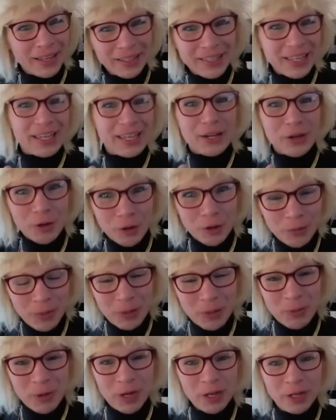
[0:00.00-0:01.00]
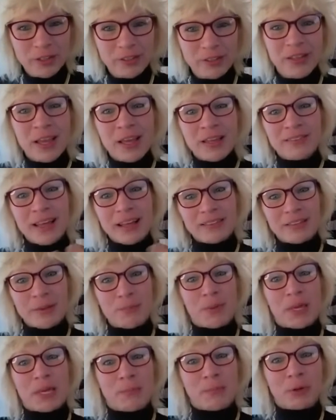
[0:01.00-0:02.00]
gig economy workers, that's a
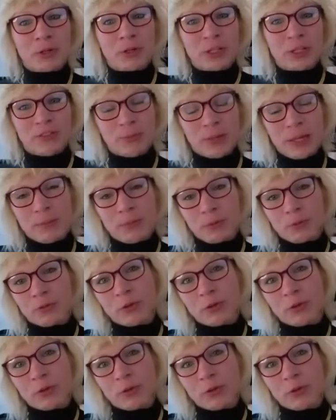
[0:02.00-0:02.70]
big body of people.